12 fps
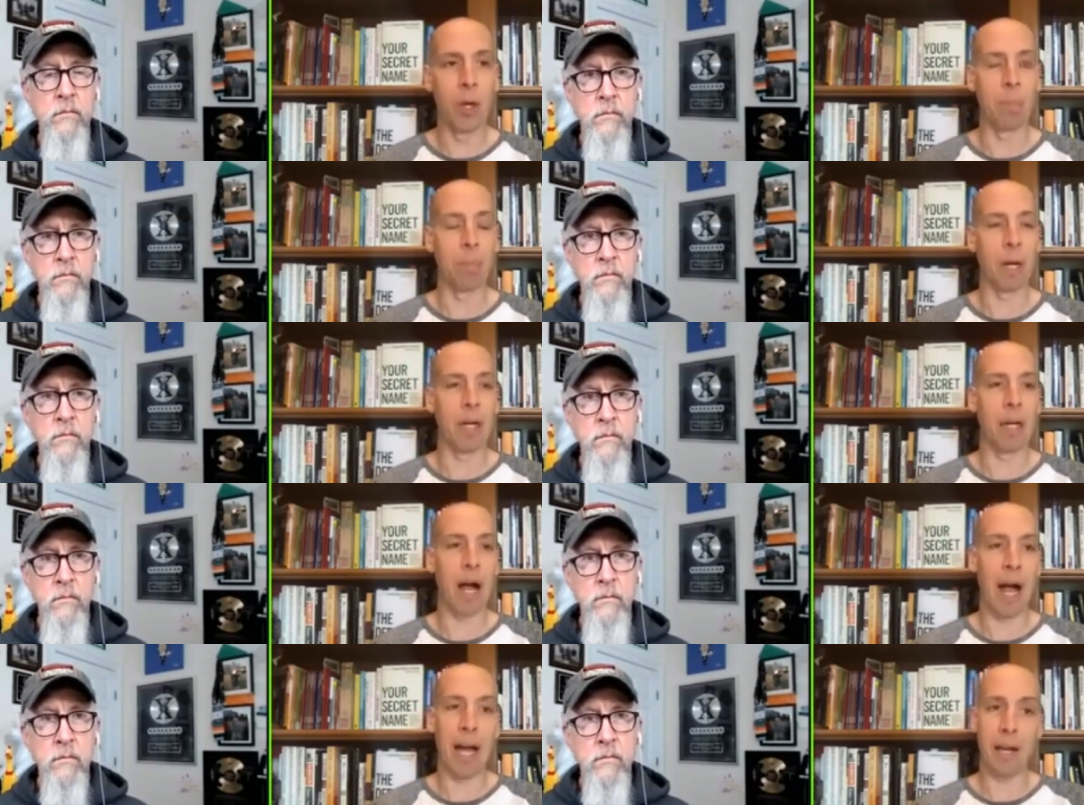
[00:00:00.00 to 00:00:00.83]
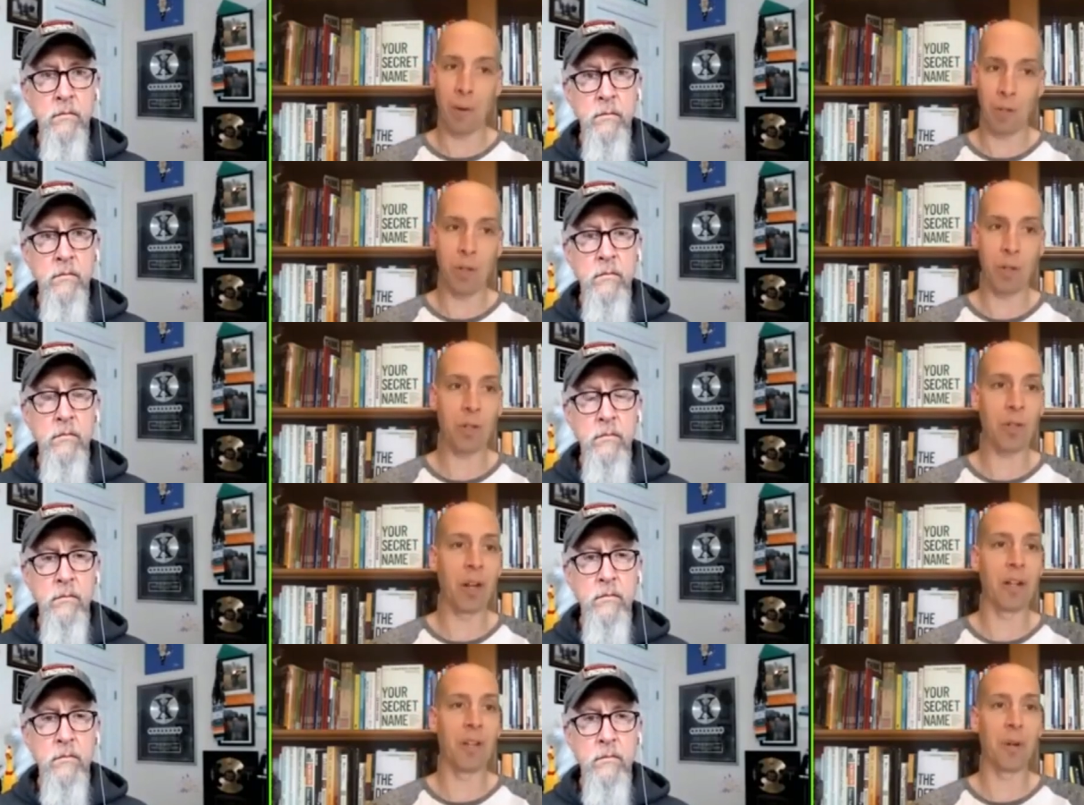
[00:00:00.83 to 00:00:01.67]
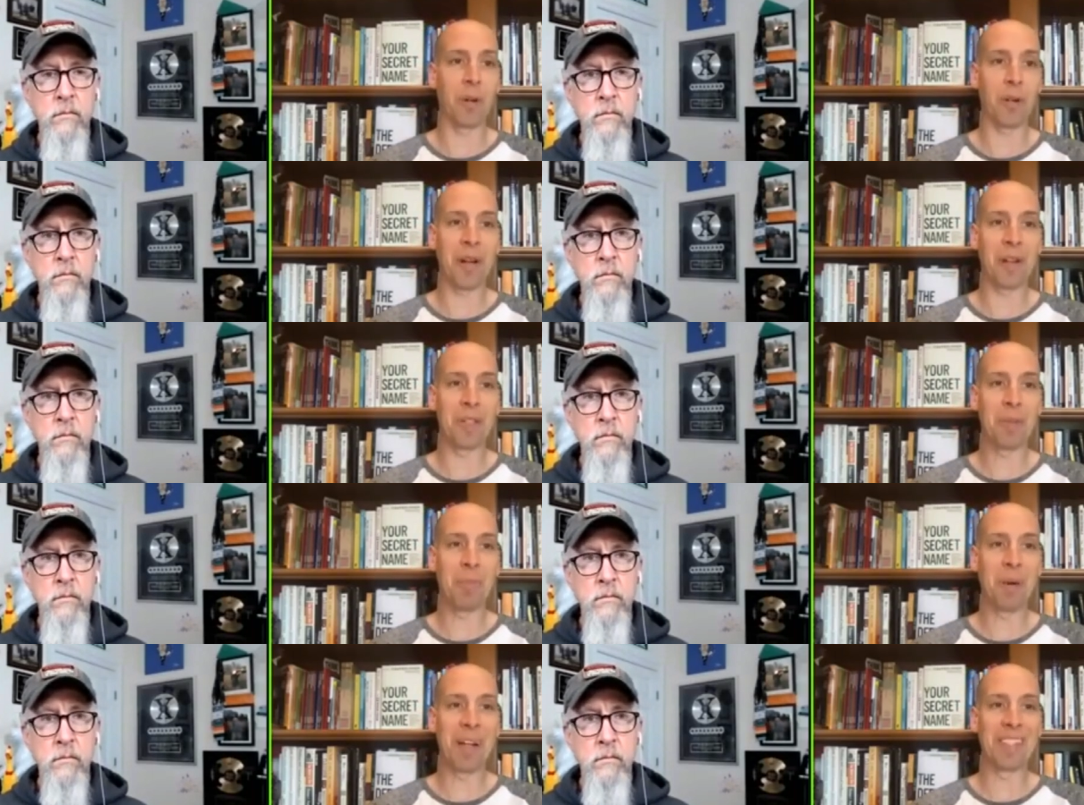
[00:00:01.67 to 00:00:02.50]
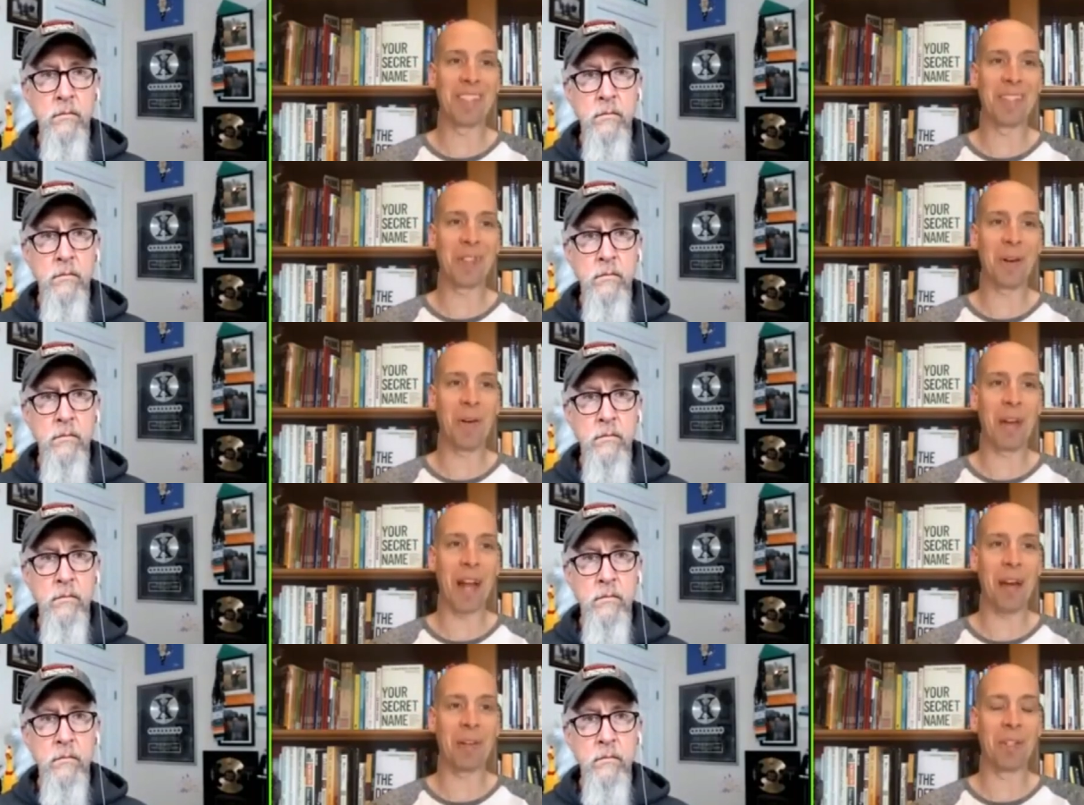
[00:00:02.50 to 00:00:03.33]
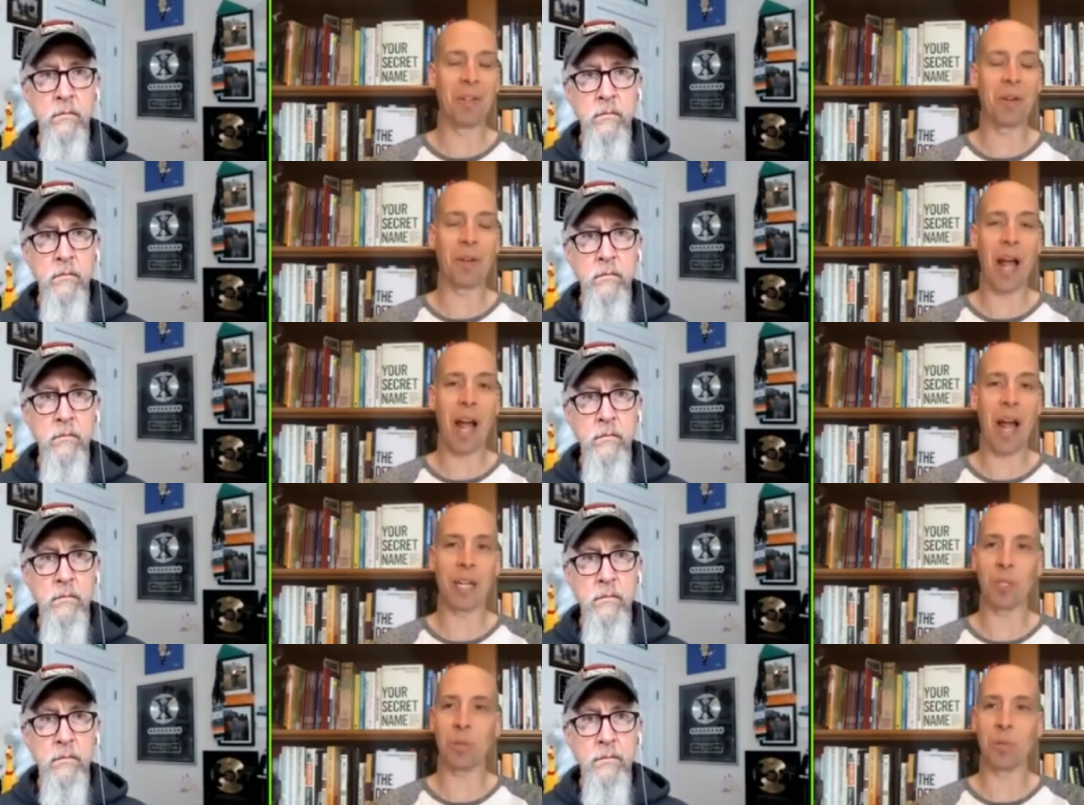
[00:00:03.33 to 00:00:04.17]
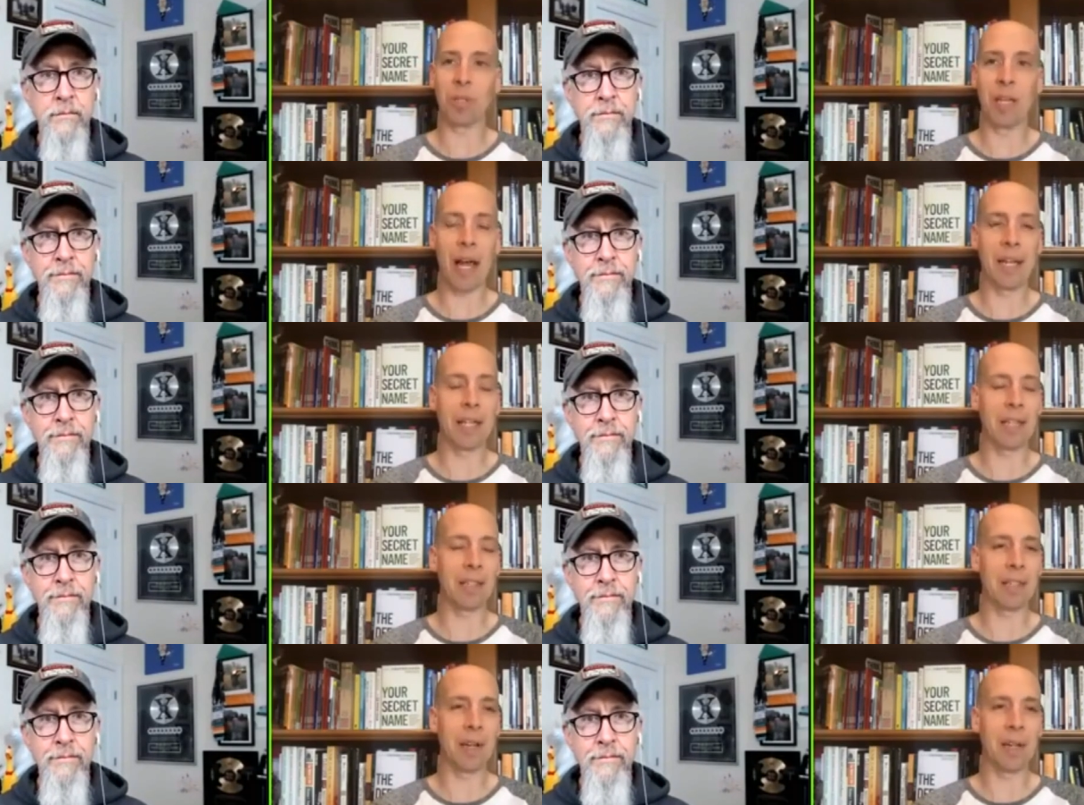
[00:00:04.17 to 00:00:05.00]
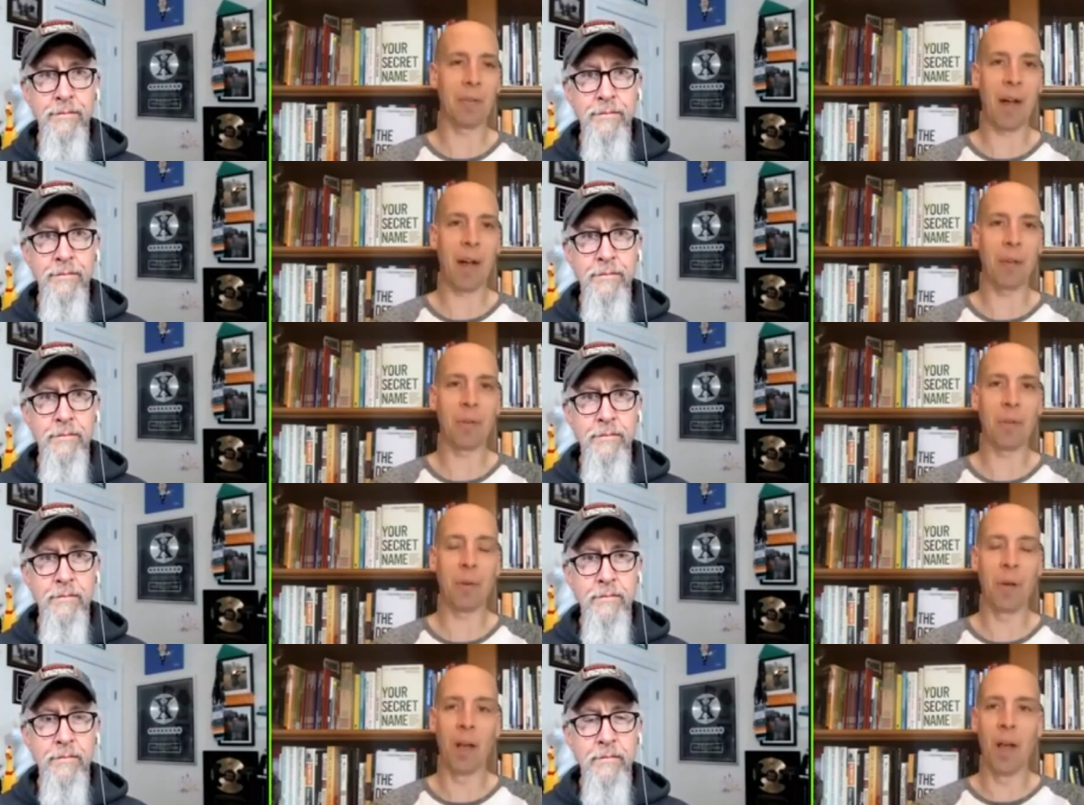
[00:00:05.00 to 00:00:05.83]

Speaker 1: But I know your gun, your gun's blazing. You're going out and you're actually adding a ton of value.